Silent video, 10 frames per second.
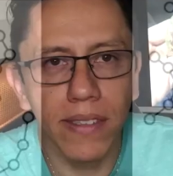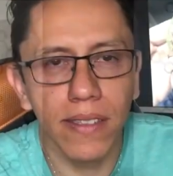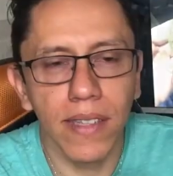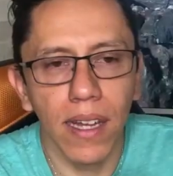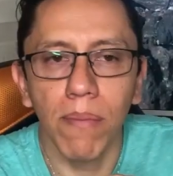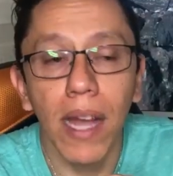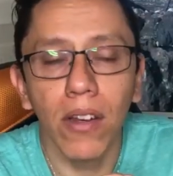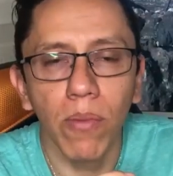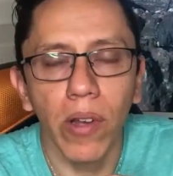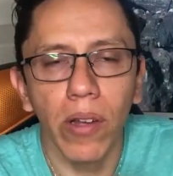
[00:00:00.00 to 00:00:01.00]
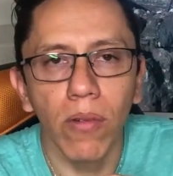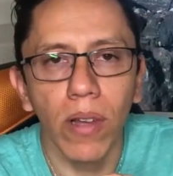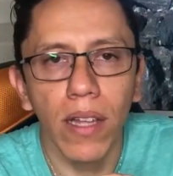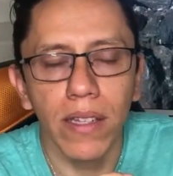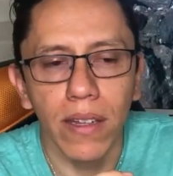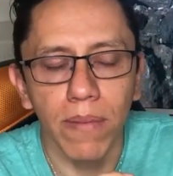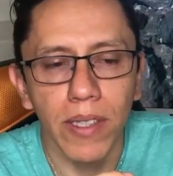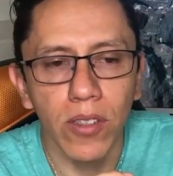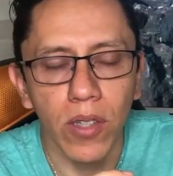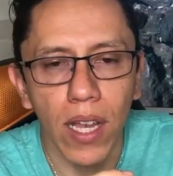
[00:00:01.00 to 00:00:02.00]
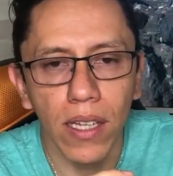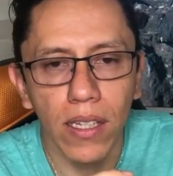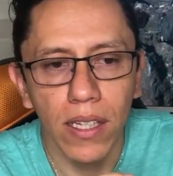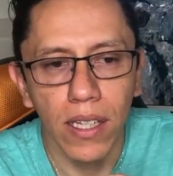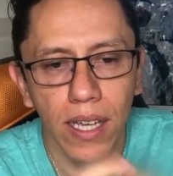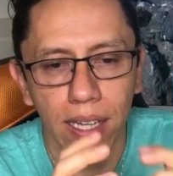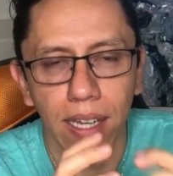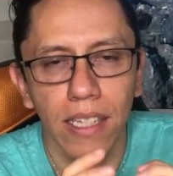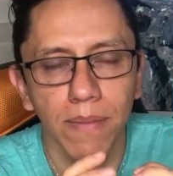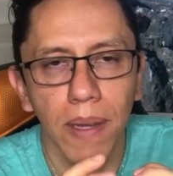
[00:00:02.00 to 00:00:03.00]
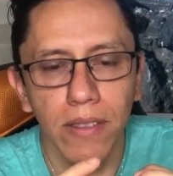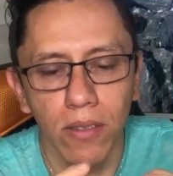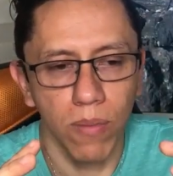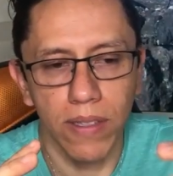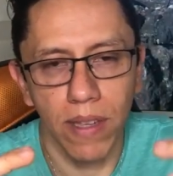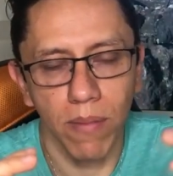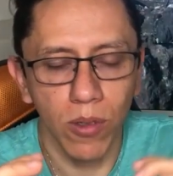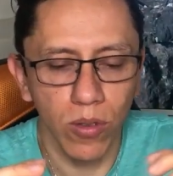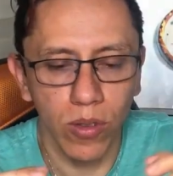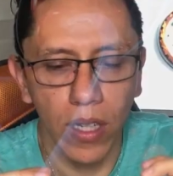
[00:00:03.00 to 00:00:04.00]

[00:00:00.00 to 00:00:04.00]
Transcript: We cannot put it in water and make liquid again. It is made up of chains of